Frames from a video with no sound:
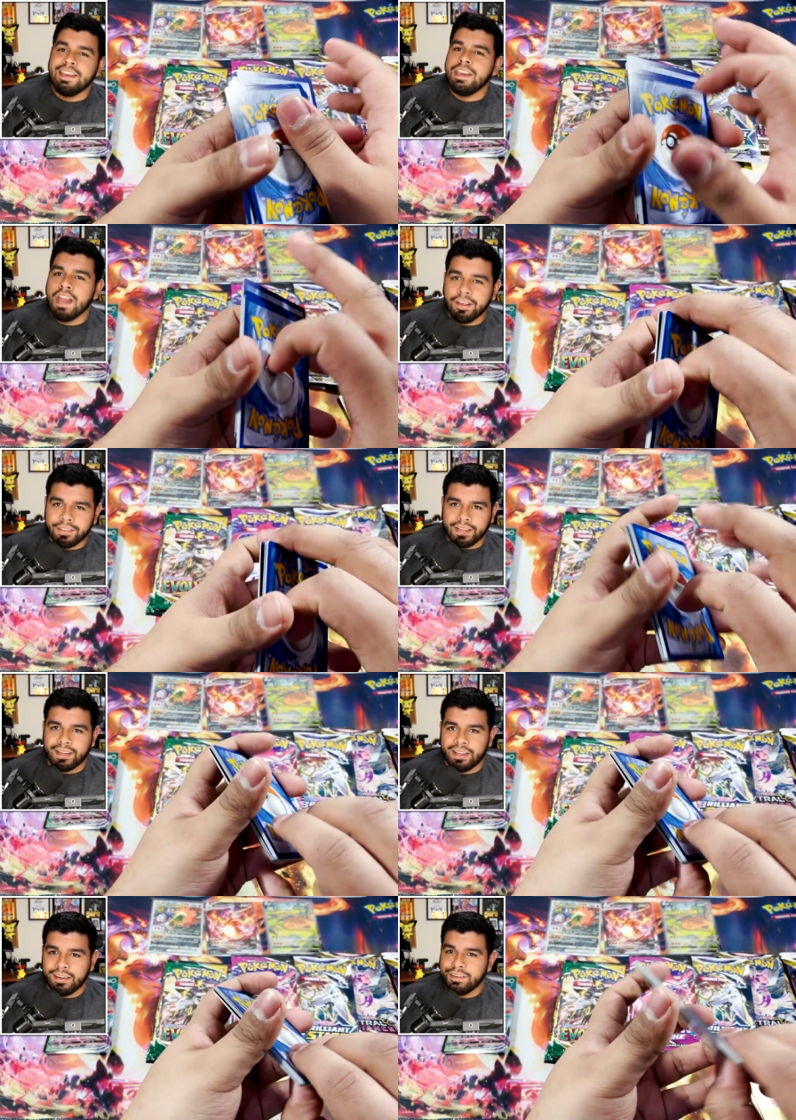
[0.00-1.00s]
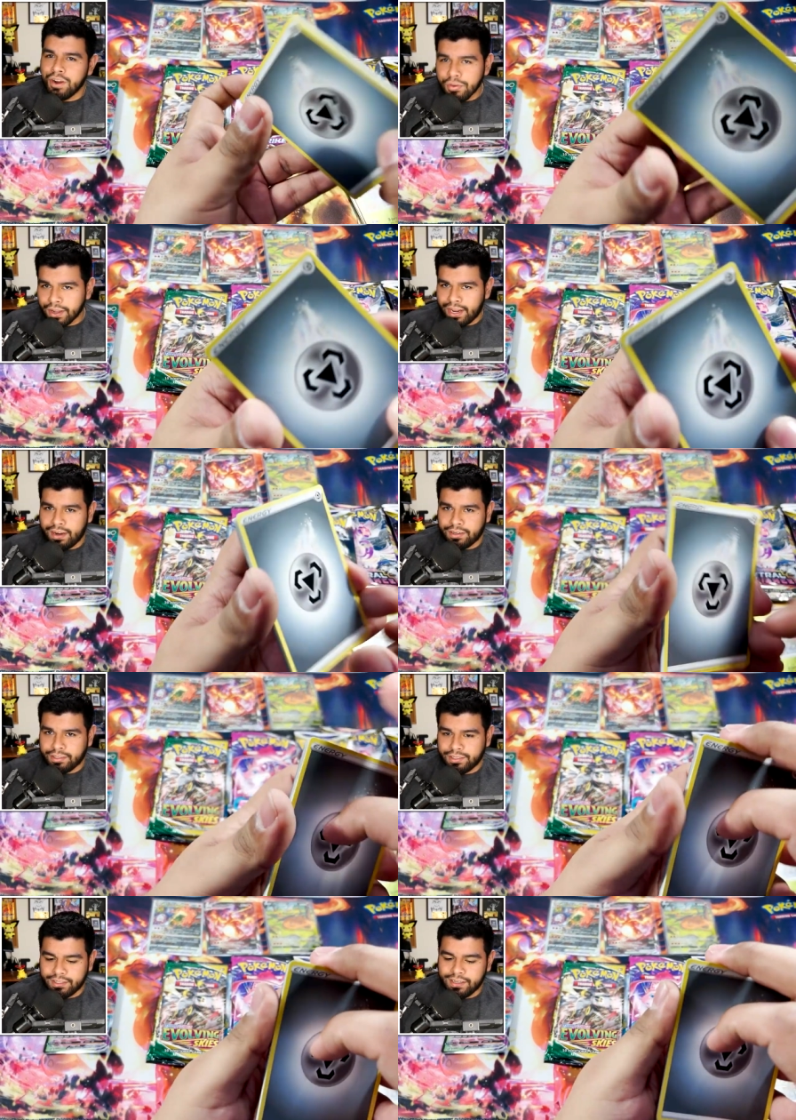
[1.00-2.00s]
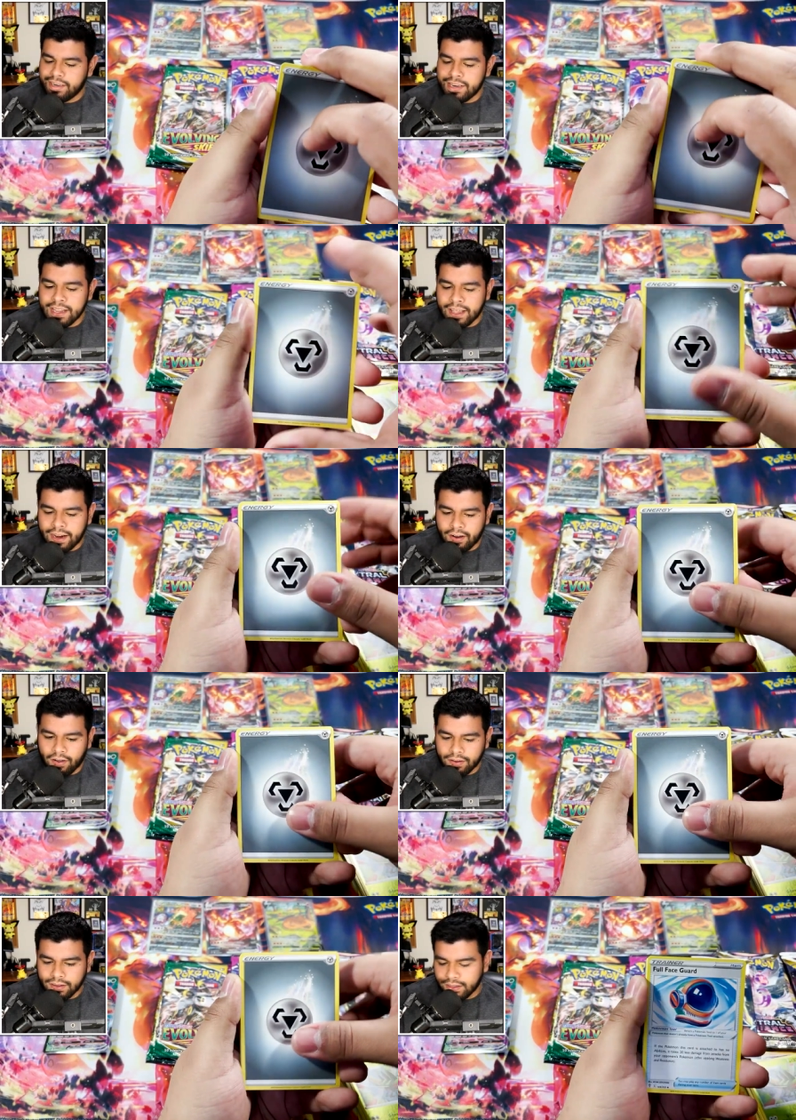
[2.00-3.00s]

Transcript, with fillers: Nothing. No good hitters. None at all.